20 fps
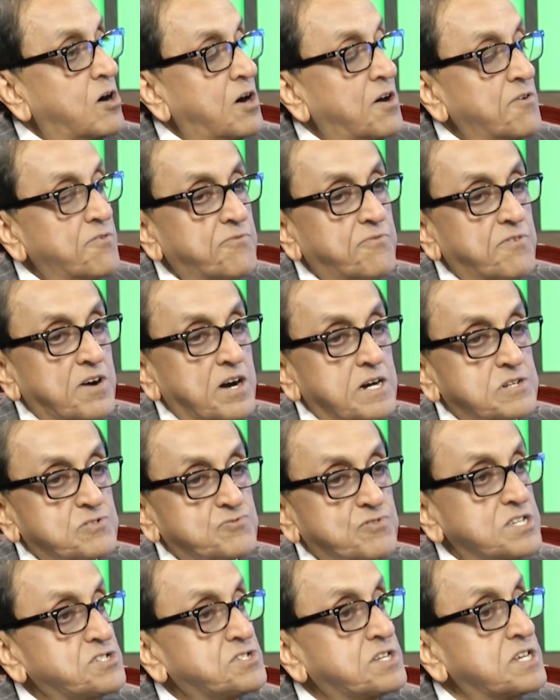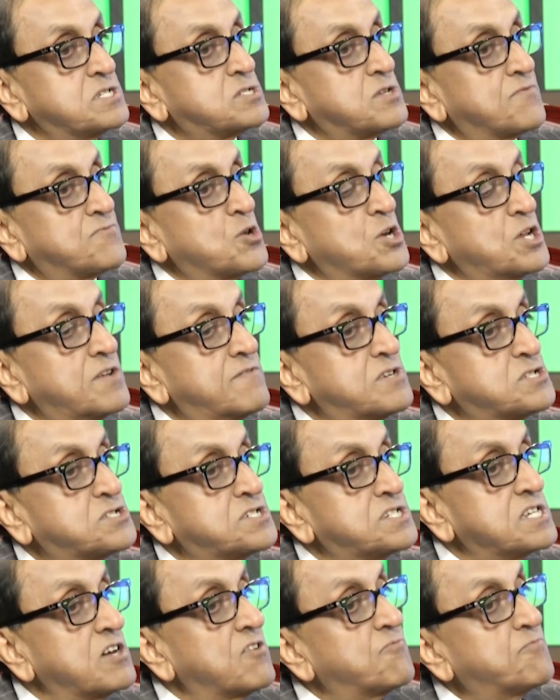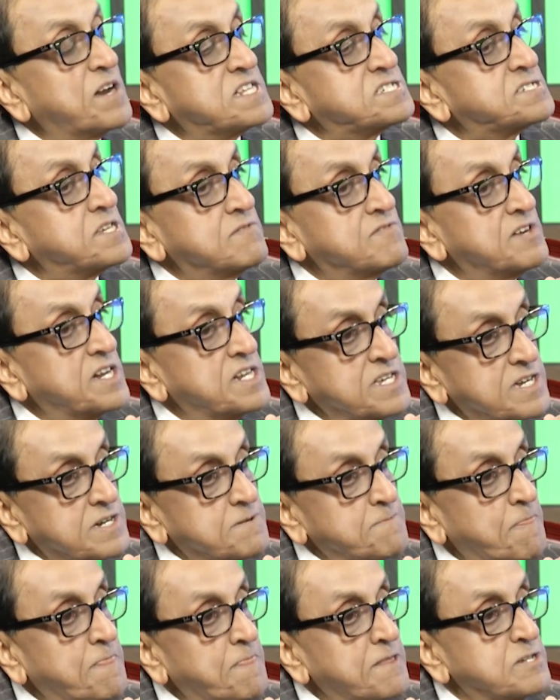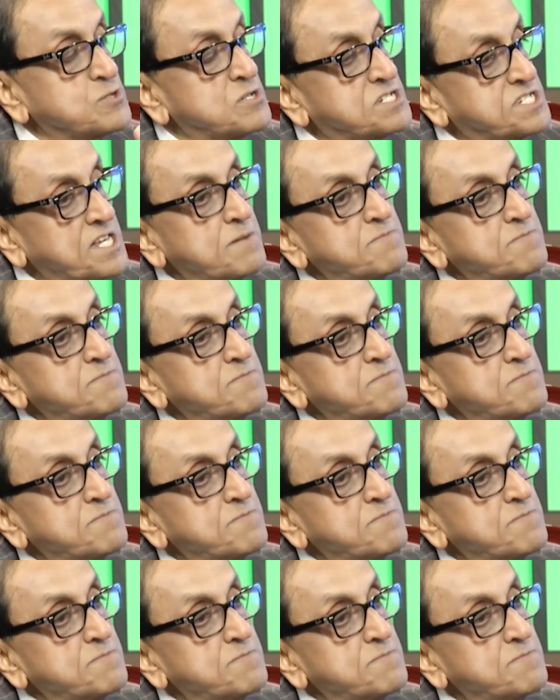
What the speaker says: of trustees of the University of Pennsylvania. So tell